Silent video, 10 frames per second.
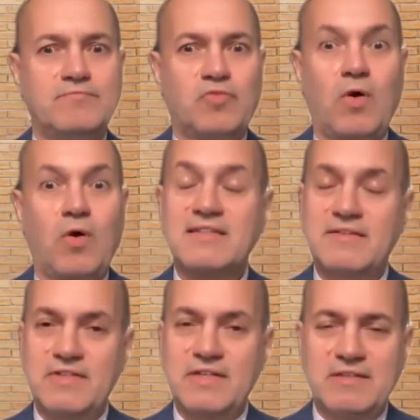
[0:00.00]

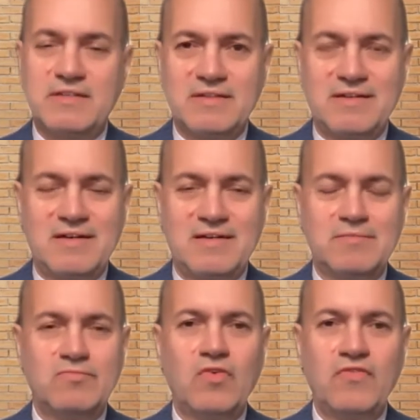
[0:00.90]
proactively
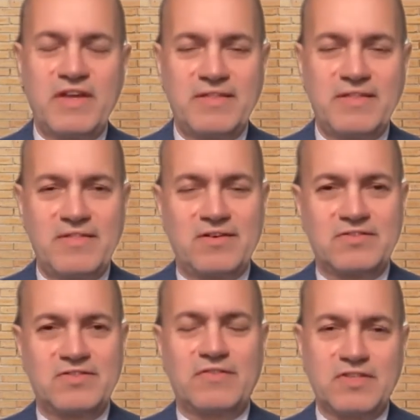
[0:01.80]
moving
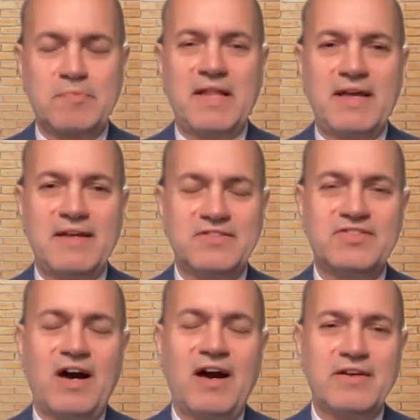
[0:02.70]
their service plans
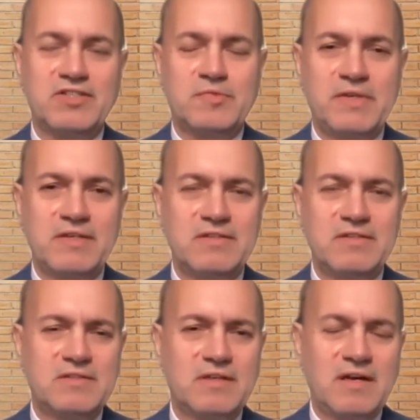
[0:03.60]
to higher
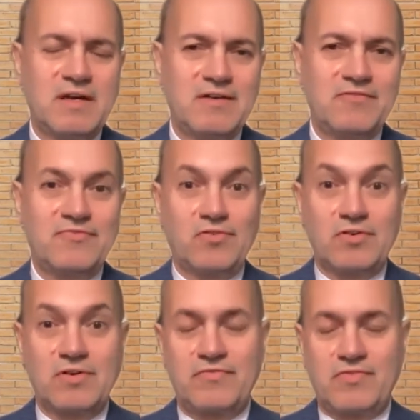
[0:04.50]
speeds
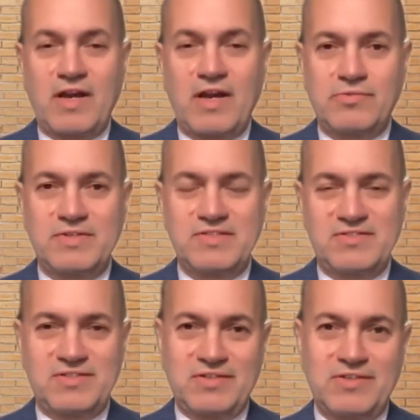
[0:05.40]
for a variety of
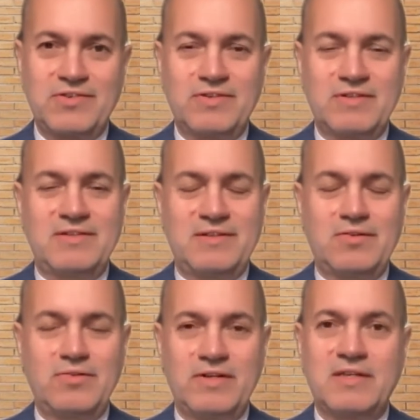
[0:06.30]
reasons,
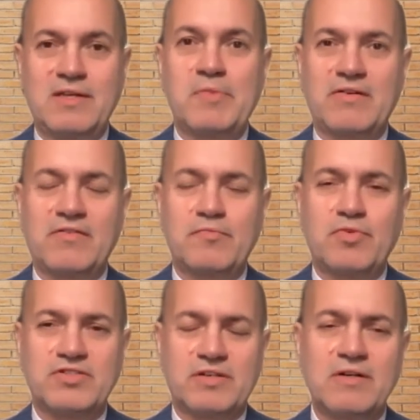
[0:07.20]
including competitive
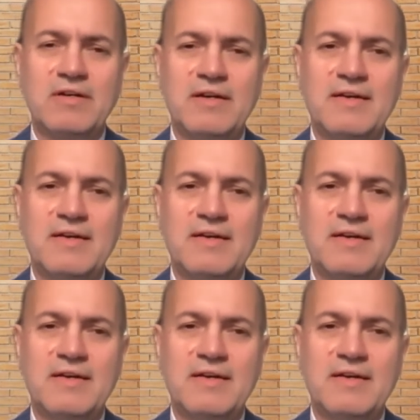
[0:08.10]
pressure.